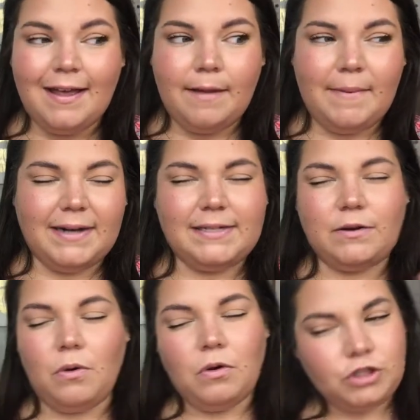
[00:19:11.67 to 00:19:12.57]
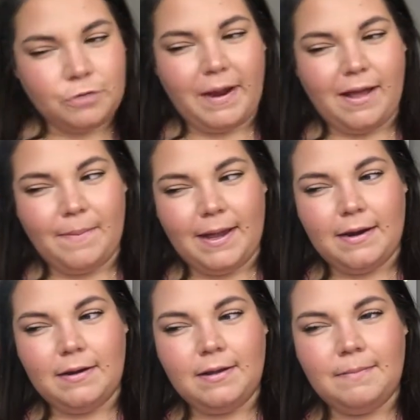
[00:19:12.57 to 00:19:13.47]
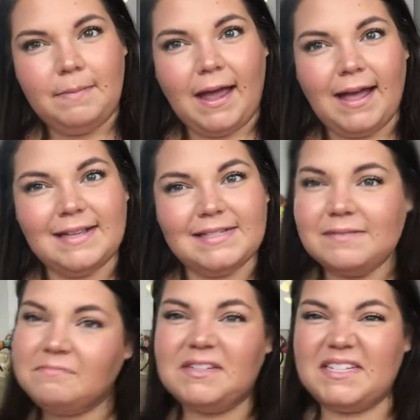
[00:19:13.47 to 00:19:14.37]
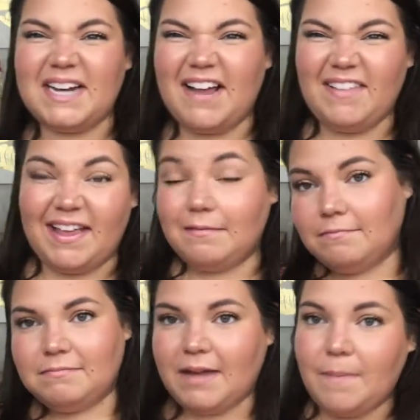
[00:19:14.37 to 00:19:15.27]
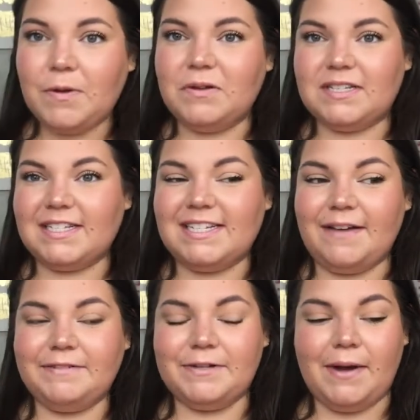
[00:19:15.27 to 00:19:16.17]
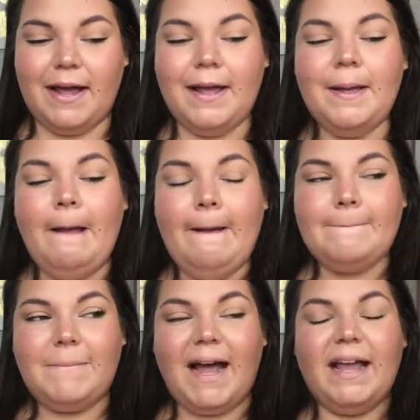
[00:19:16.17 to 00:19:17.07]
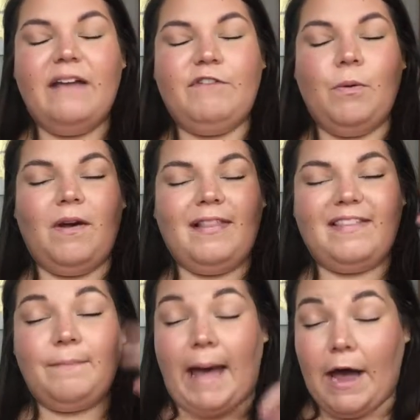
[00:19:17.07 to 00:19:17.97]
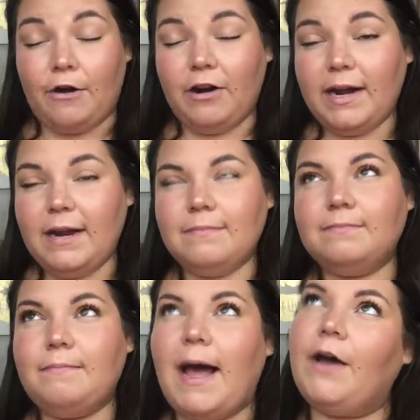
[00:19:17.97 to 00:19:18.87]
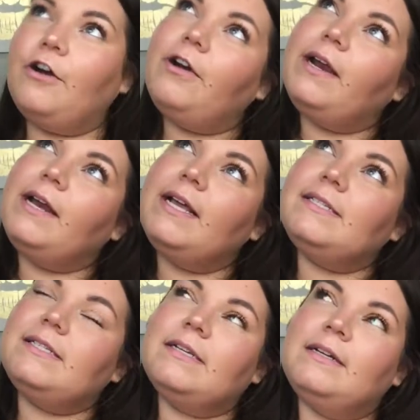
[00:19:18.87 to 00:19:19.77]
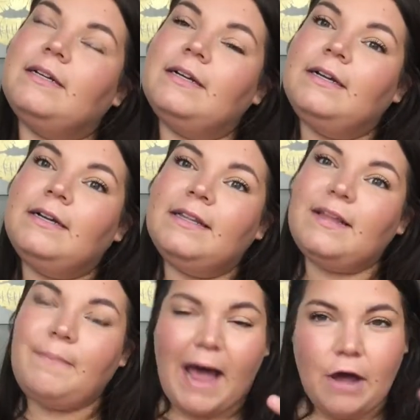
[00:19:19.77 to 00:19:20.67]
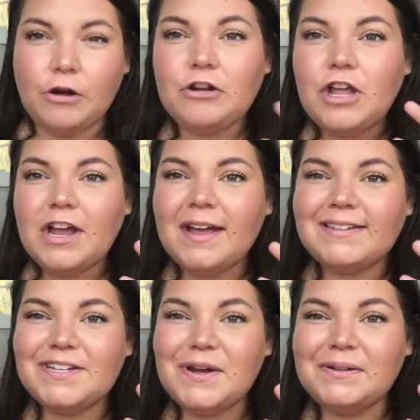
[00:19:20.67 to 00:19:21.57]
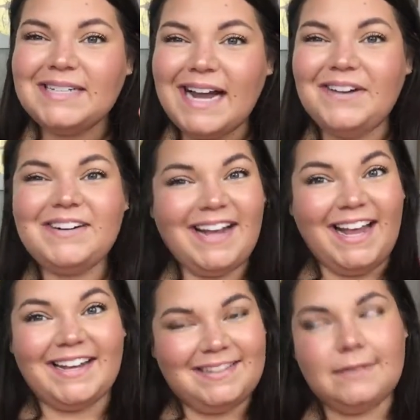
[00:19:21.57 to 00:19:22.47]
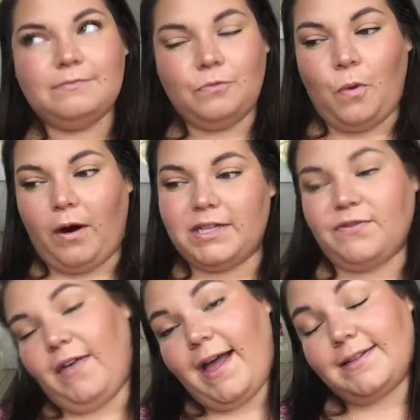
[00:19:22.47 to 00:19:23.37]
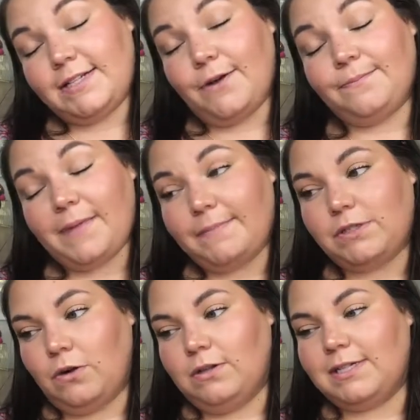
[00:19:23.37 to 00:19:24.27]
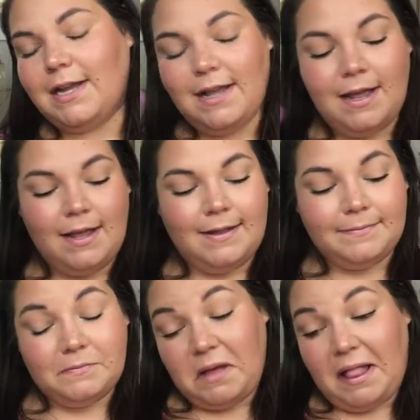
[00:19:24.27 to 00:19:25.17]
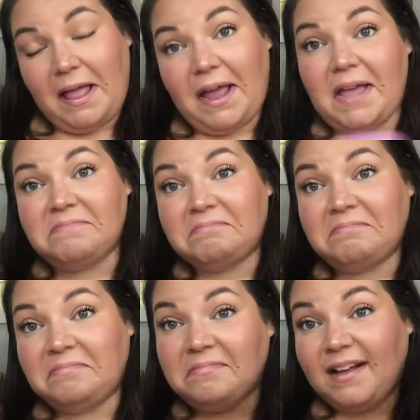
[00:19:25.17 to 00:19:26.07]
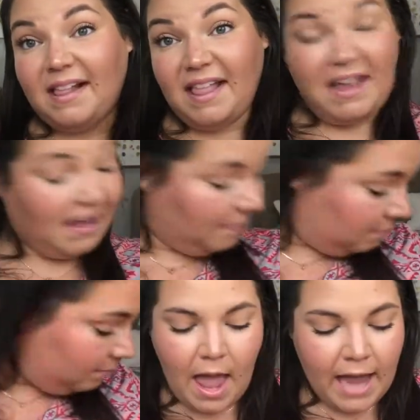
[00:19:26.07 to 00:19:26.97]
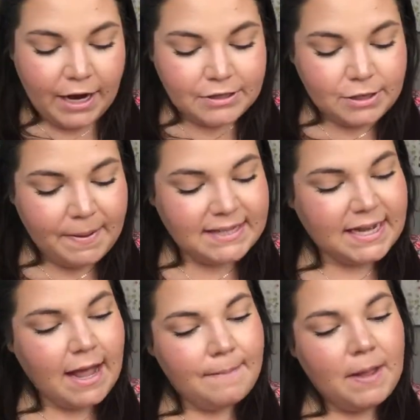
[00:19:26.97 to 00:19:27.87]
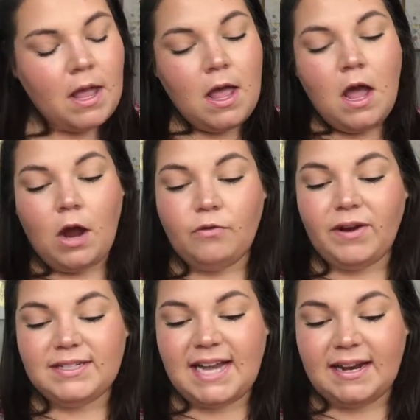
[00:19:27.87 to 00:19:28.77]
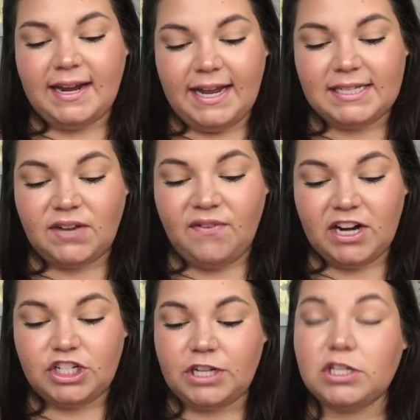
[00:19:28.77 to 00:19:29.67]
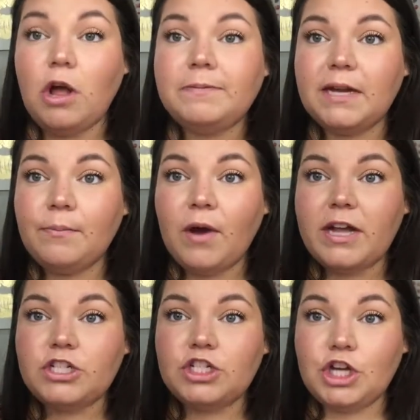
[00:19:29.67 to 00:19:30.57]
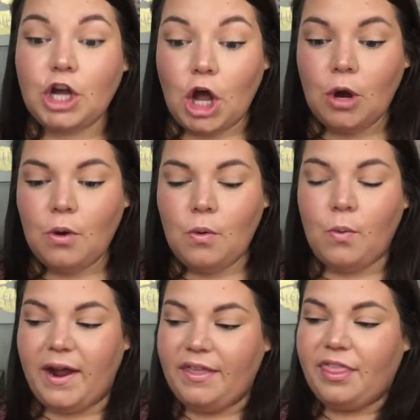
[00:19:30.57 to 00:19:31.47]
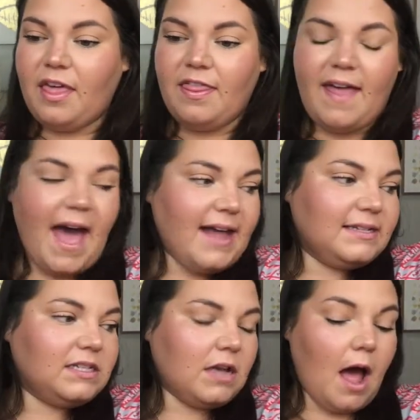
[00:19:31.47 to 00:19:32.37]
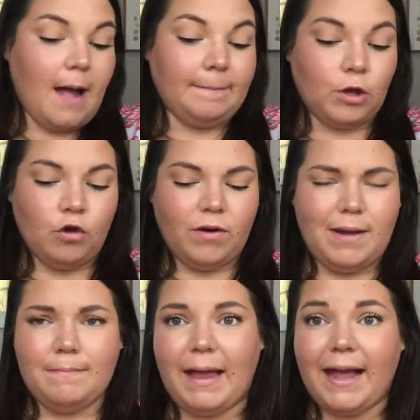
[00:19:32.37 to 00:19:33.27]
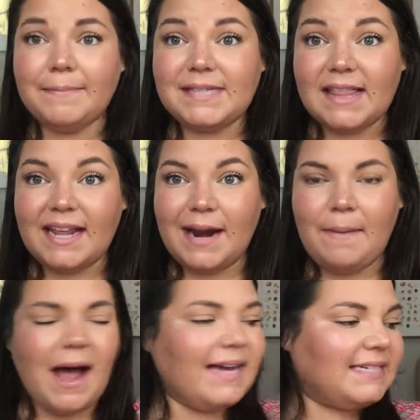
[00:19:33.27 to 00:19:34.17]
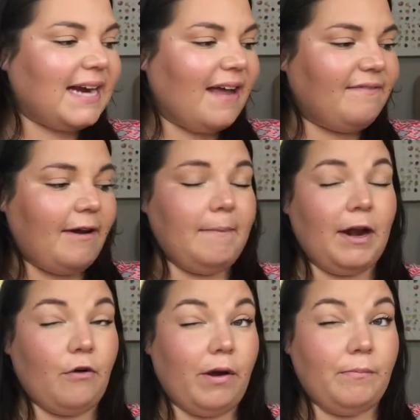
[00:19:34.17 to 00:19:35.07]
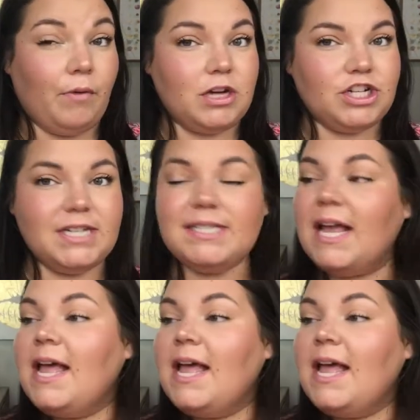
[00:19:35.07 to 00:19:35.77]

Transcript: I mean, it doesn't hold your makeup in because it doesn't have like chemicals and stuff to it. But if you want like the powdery, powderiness, the powder look to go down, it works for that. So I'm sold. I like it. I like it. I also picked up a Real Techniques finishing sculpting brush to go with that um, cream makeup set that I bought. I didn't have very many cream brushes,